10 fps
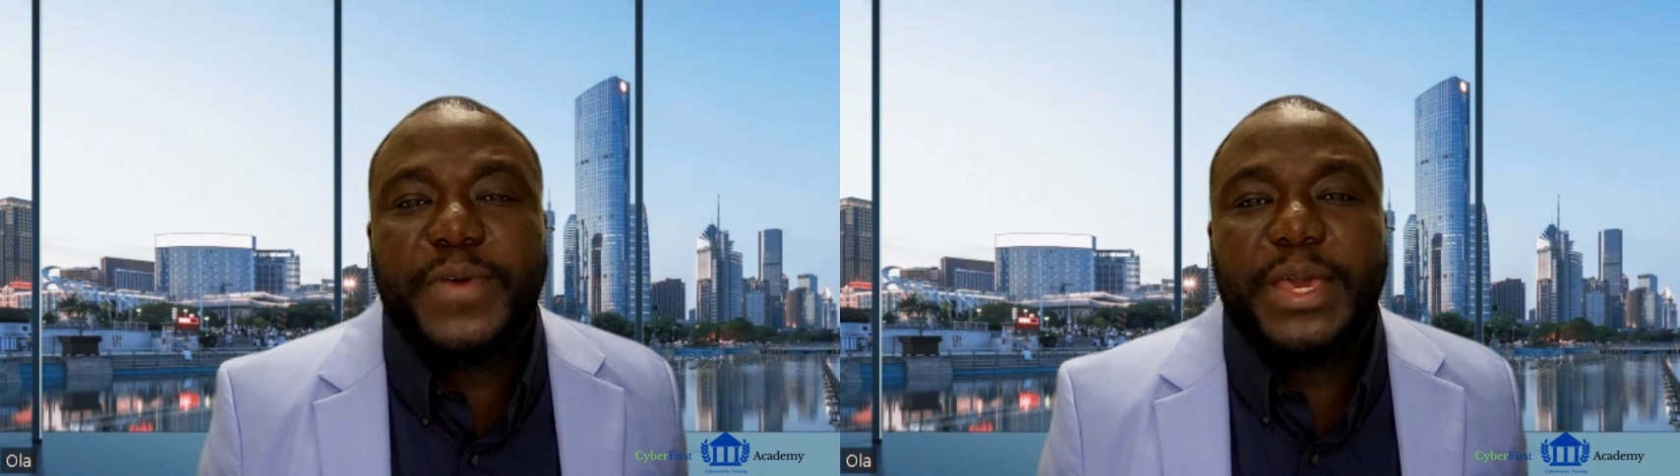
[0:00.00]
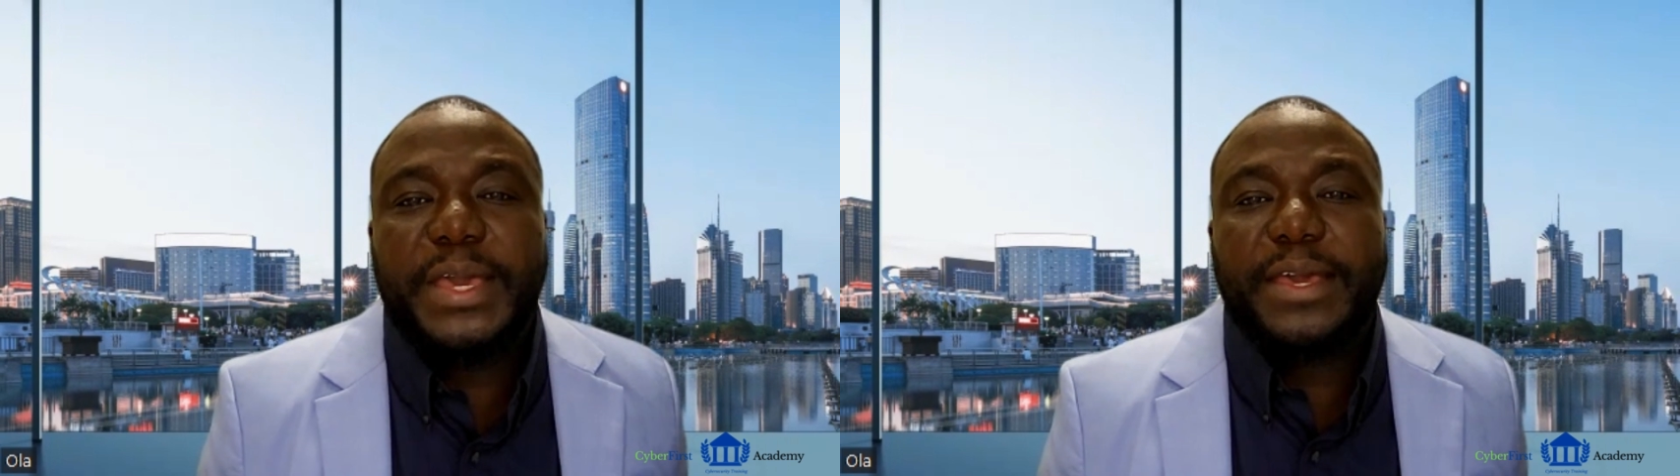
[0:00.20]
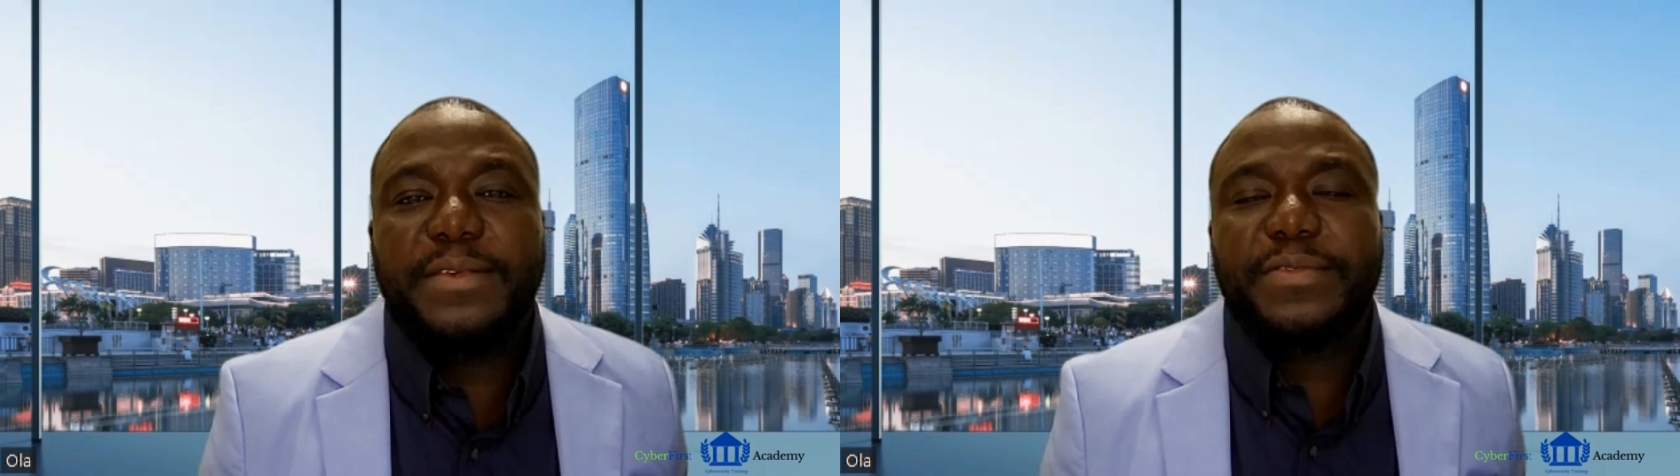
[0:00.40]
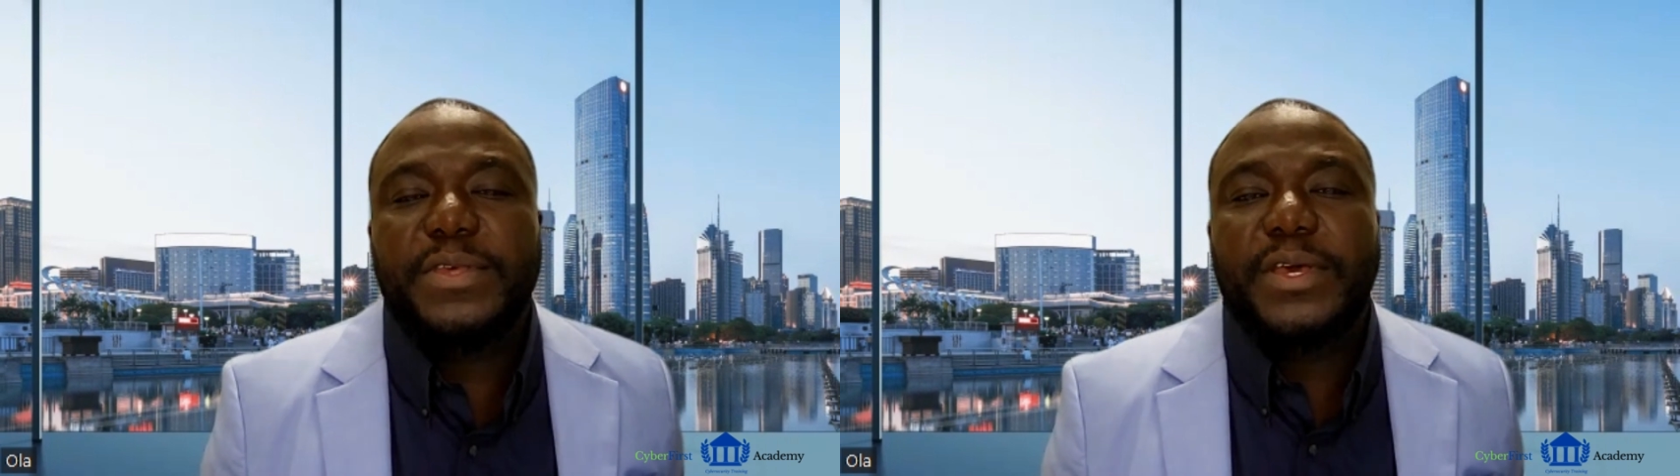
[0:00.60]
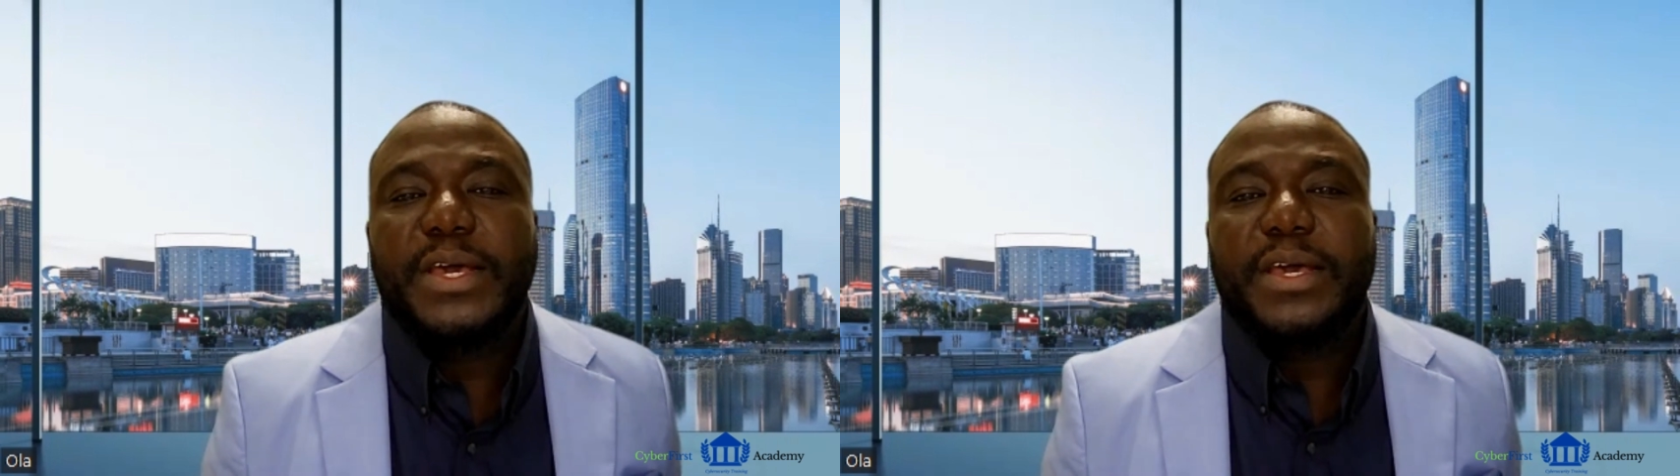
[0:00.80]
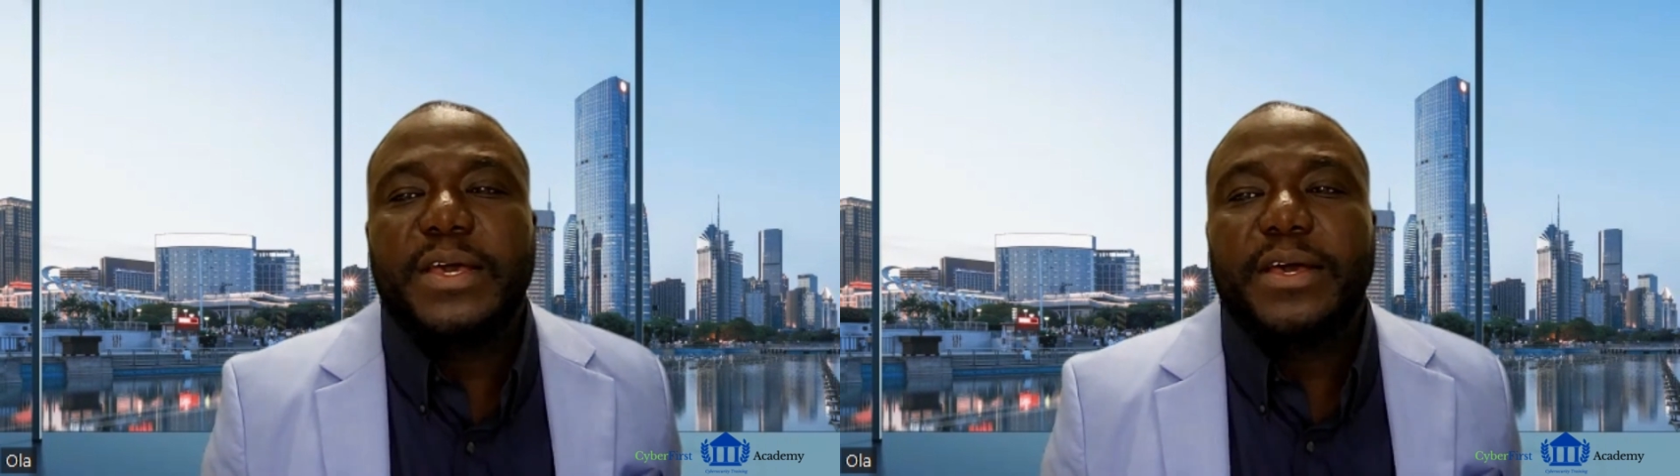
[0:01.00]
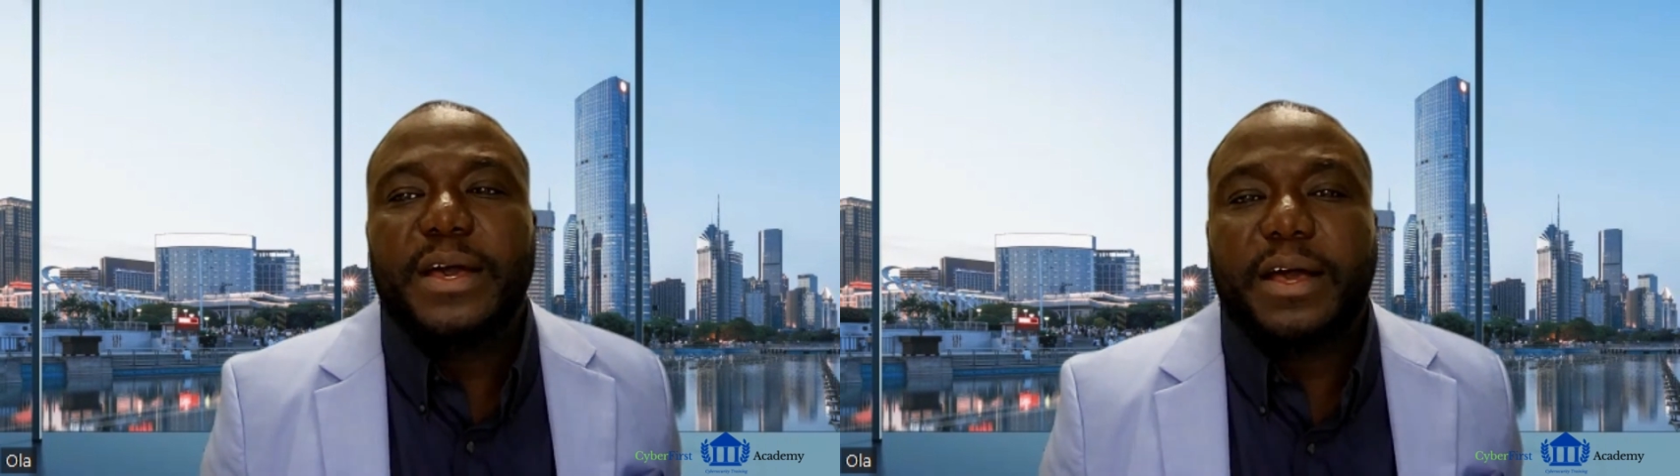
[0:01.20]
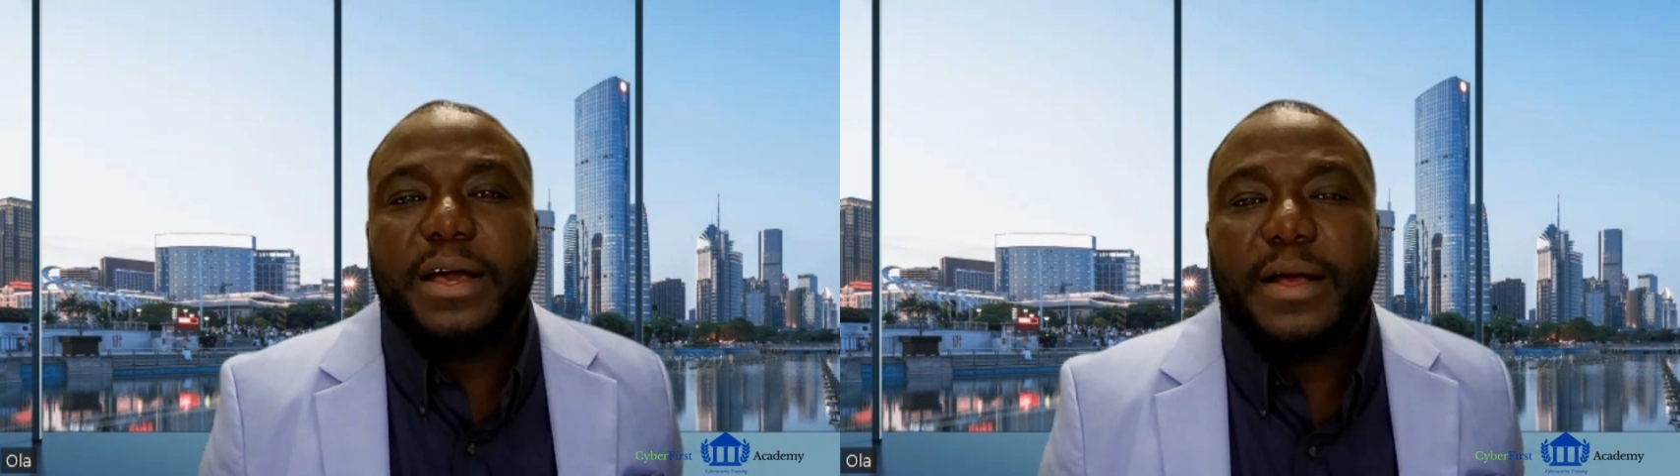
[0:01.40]
phase,
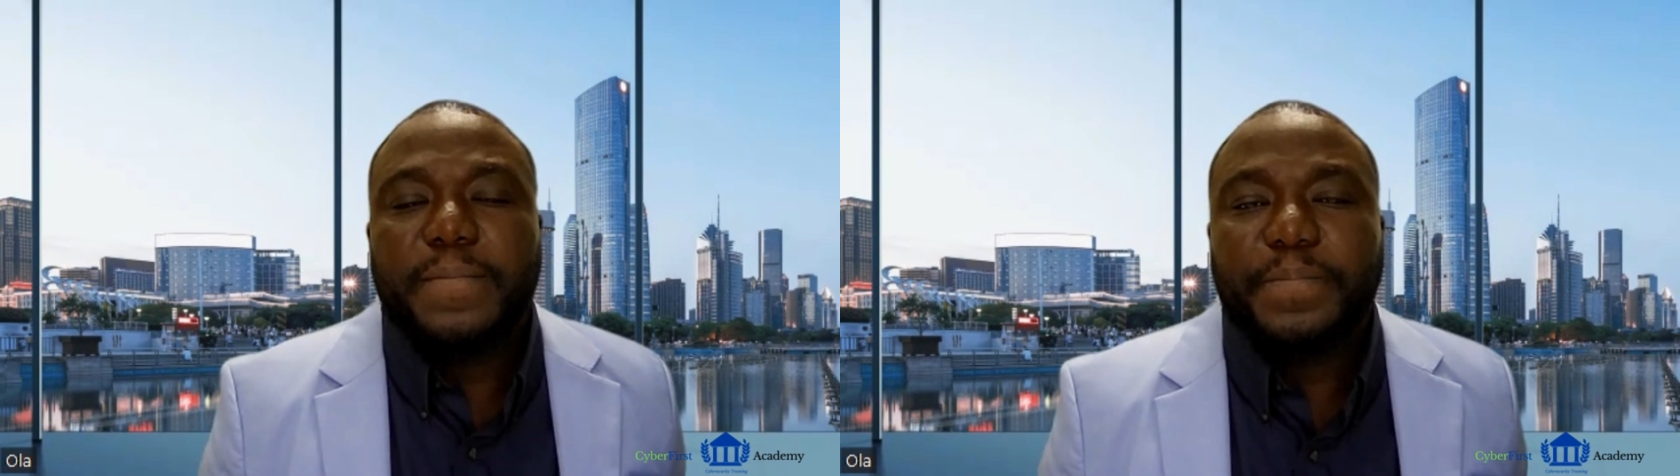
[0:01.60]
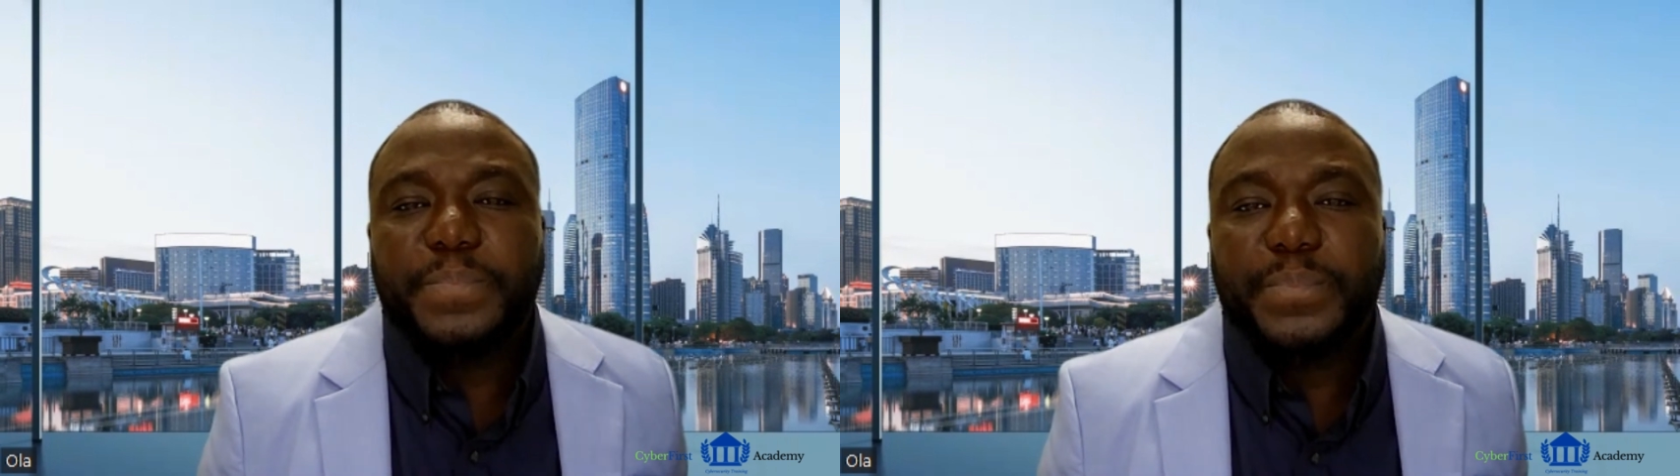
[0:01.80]
um,